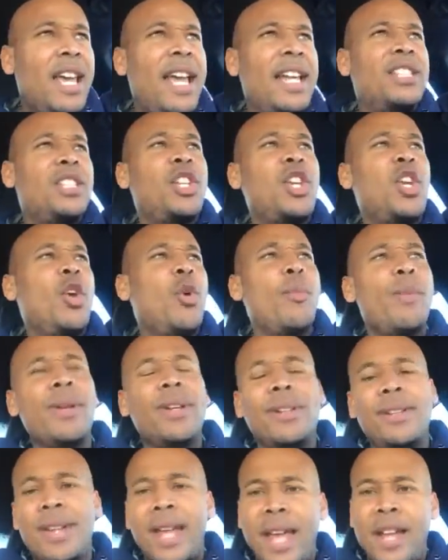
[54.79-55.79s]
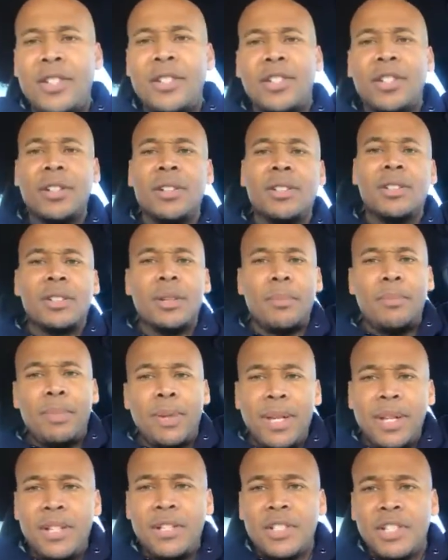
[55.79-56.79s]
it's human nature to
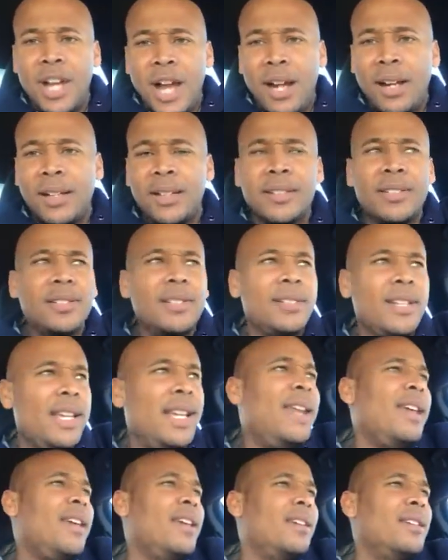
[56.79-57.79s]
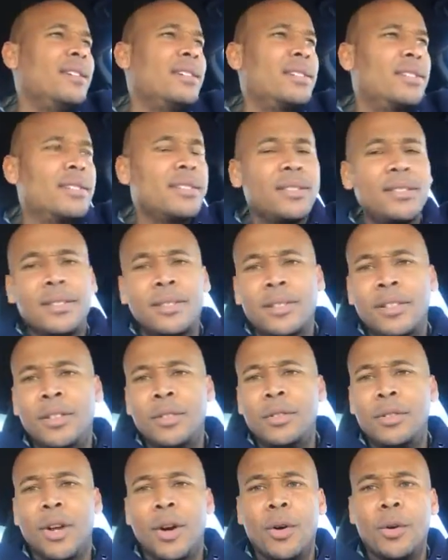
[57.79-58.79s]
be jealous. It is,
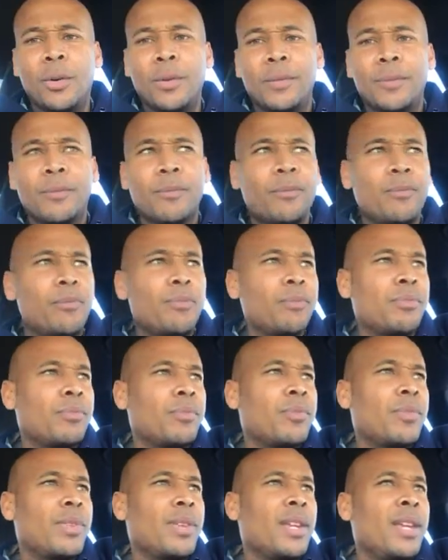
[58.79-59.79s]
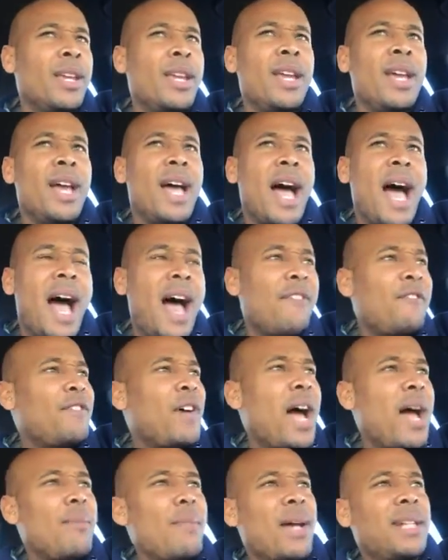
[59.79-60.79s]
you know. I
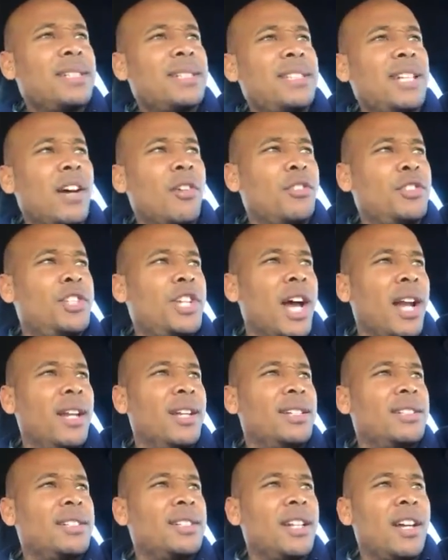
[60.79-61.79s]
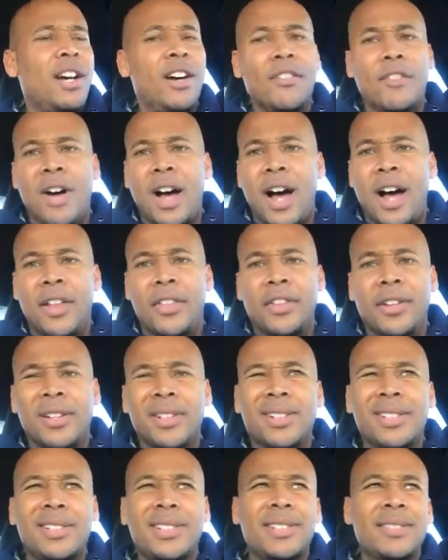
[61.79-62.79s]
find myself jealous of
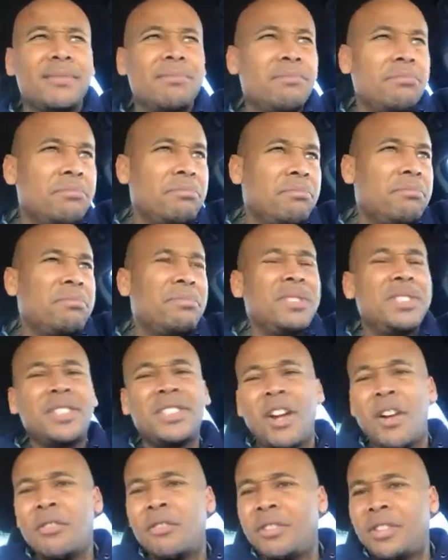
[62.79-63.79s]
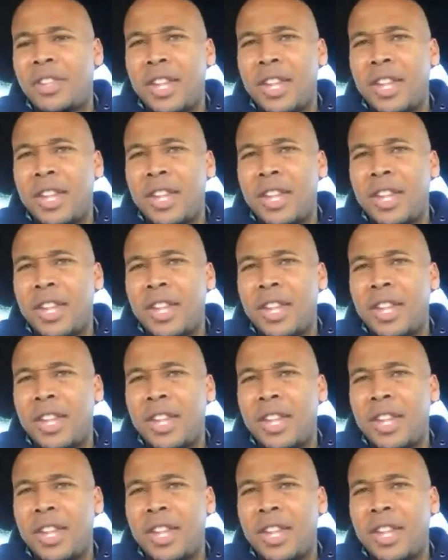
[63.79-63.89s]
others. Certain